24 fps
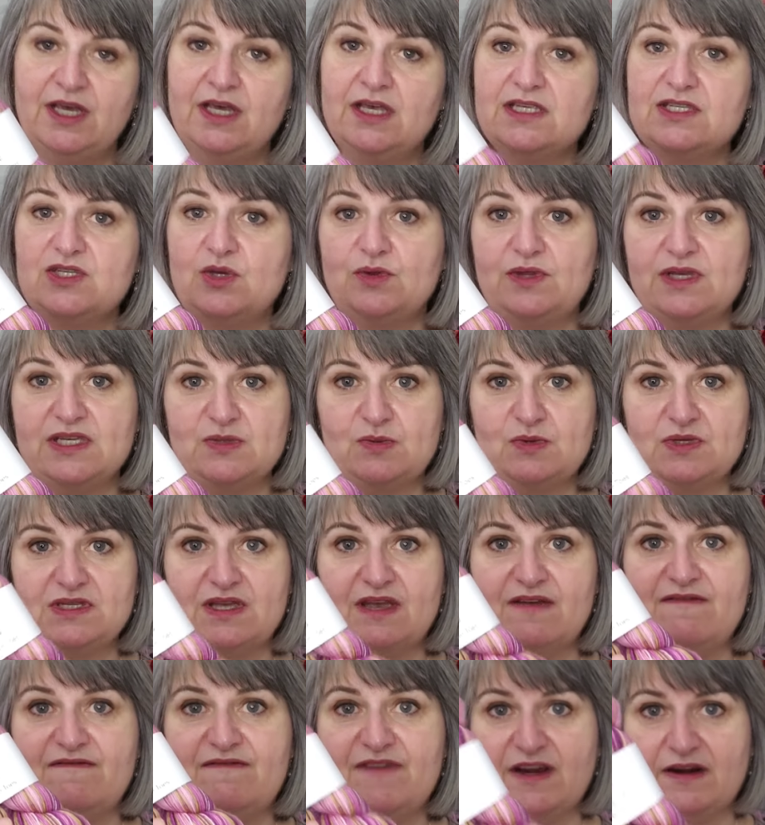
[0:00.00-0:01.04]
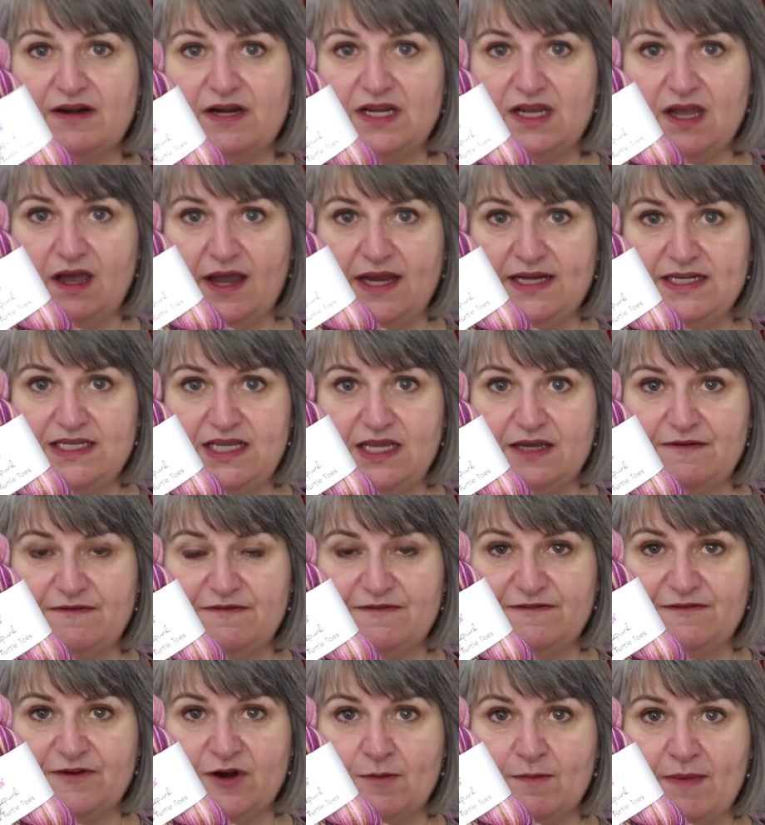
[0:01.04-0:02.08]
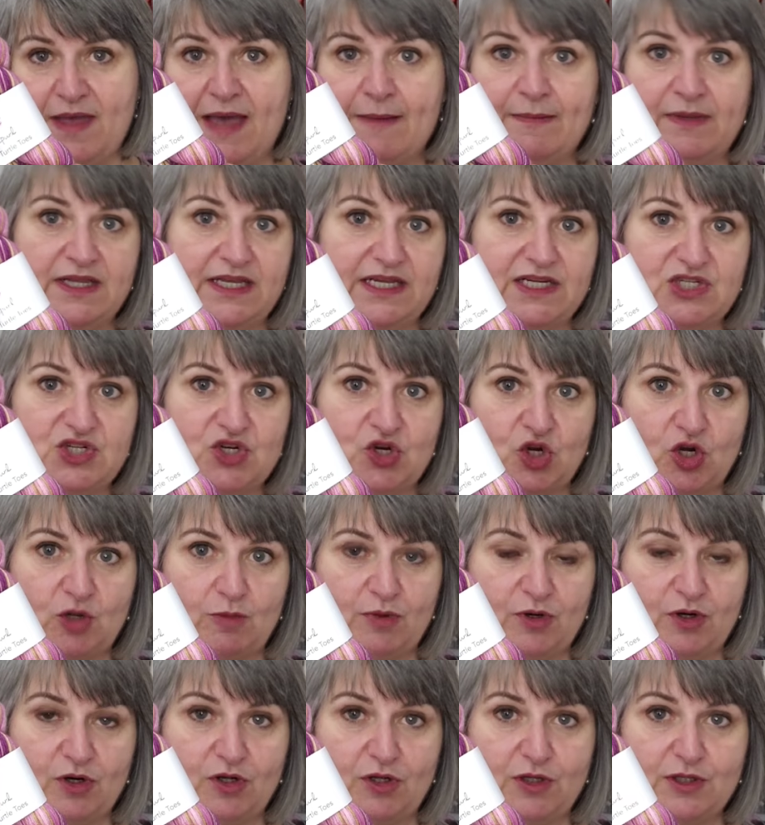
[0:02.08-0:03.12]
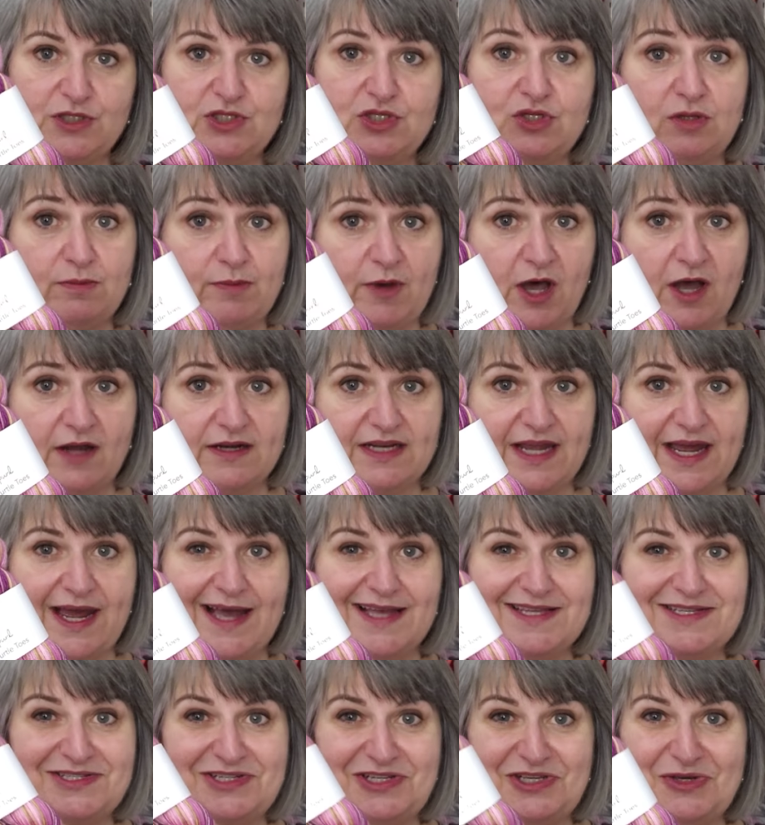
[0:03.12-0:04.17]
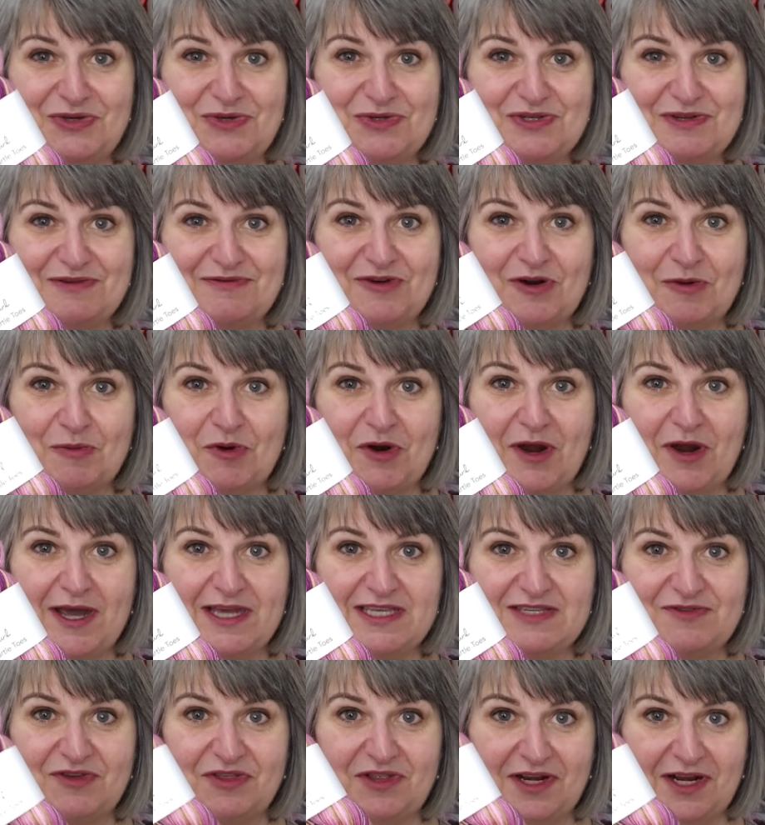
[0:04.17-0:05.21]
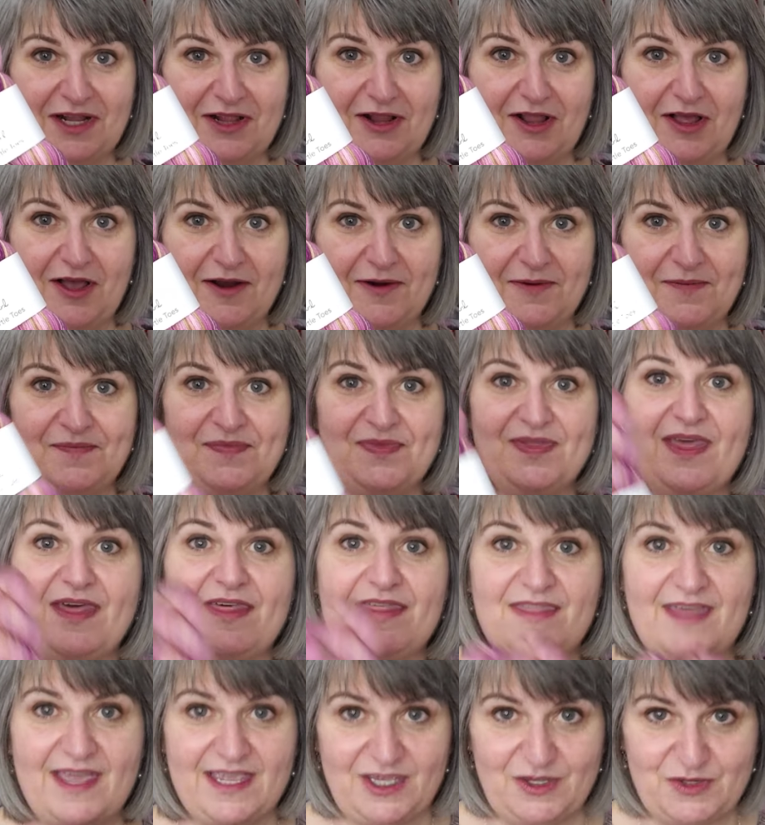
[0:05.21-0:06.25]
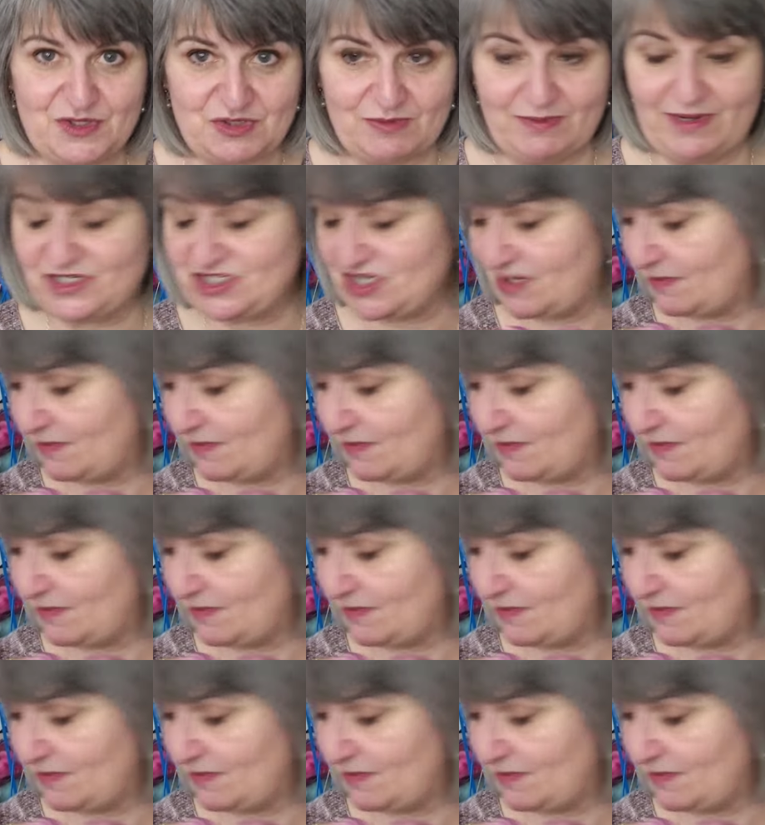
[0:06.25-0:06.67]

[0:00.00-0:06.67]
So this was a very kind gift from Emily at Turtle Purl to the podcast to use for a prize for the knit along. Thank you so much,